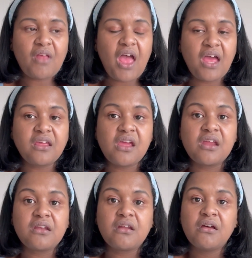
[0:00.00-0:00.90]
I
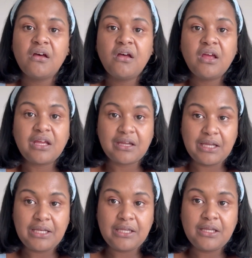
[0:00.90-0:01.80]
can
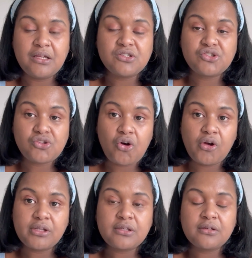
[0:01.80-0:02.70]
really
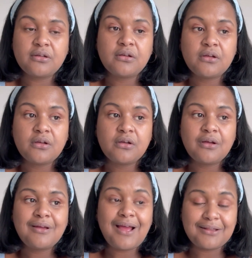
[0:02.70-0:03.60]
start
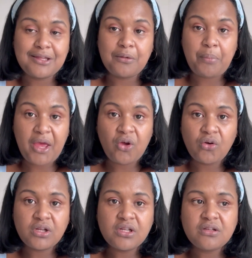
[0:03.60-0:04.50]
cutting back
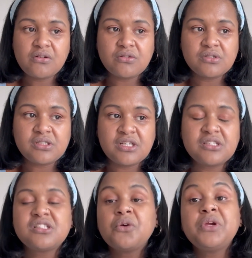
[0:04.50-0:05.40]
on it because
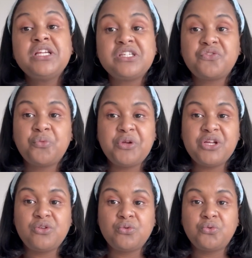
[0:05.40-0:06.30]
it's so easy for
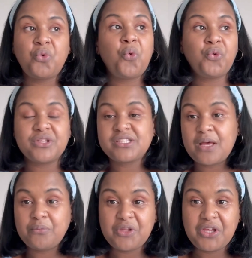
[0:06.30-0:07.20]
me to order
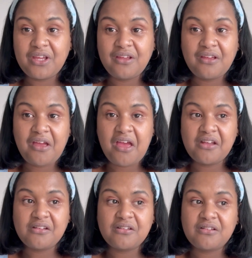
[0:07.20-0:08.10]
something
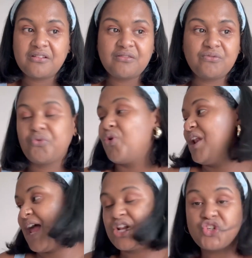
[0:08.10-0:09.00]
and for
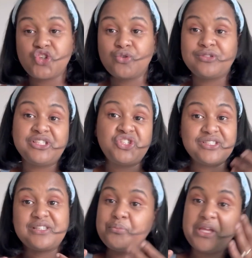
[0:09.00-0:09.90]
lunch because it's
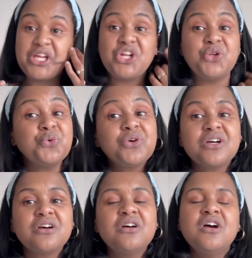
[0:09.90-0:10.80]
just me and Luca,